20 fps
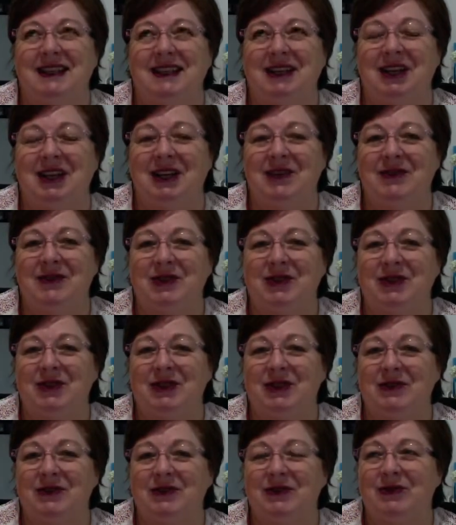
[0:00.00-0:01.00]
I've
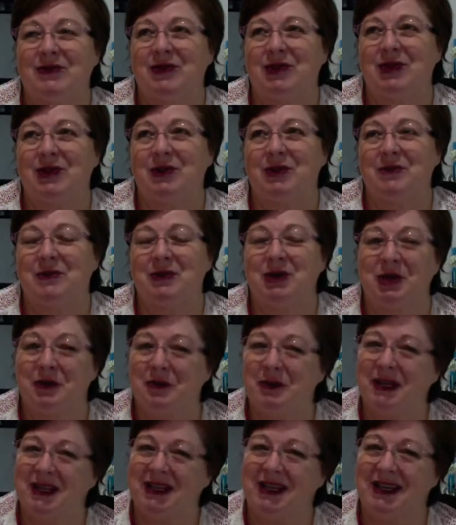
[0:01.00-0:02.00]
gone from not
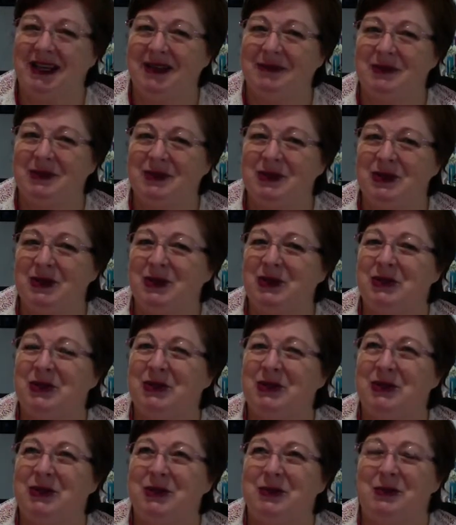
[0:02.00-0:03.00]
being able
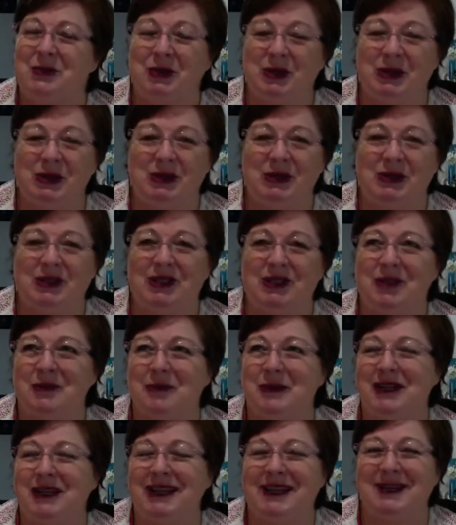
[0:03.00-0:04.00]
to walk, not
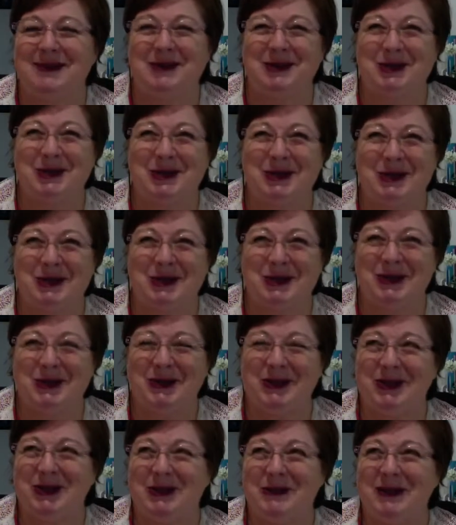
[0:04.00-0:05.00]
being able to
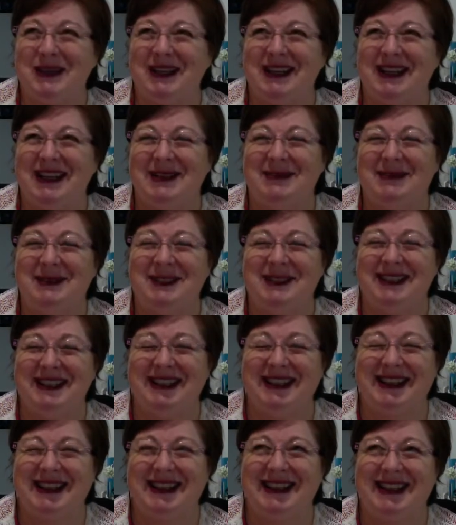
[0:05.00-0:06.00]
talk, not being able to
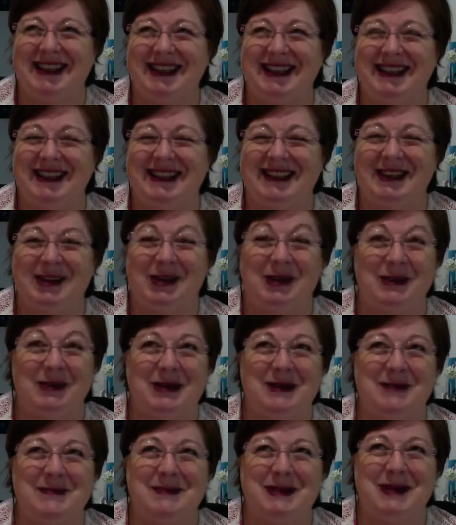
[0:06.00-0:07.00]
think or
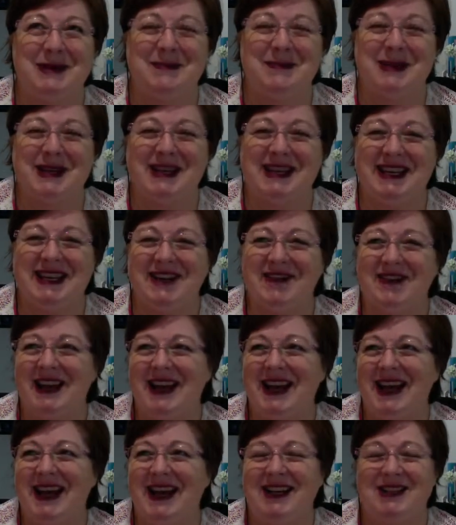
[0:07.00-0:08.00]
remember even
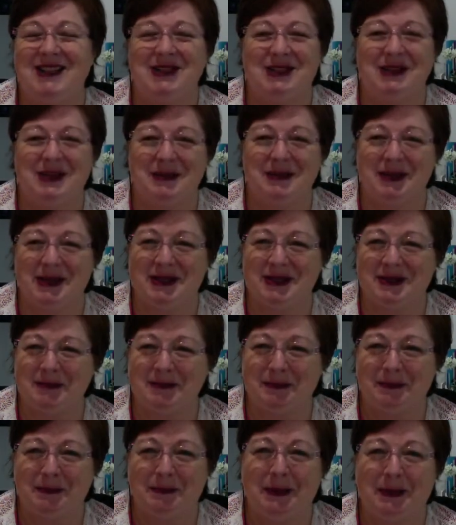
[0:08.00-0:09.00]
how to do the most
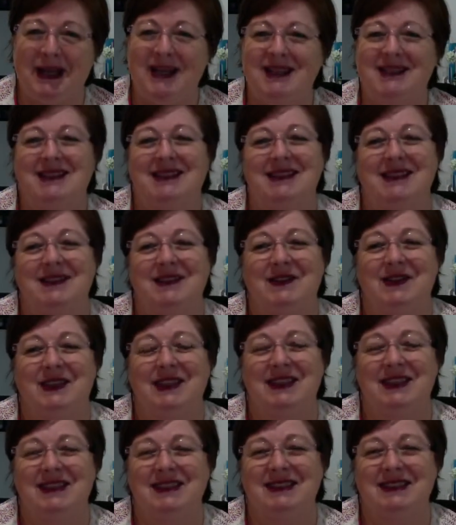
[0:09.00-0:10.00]
basic of
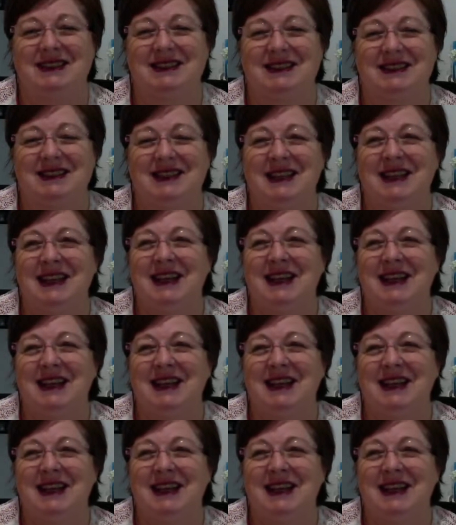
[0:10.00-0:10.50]
things,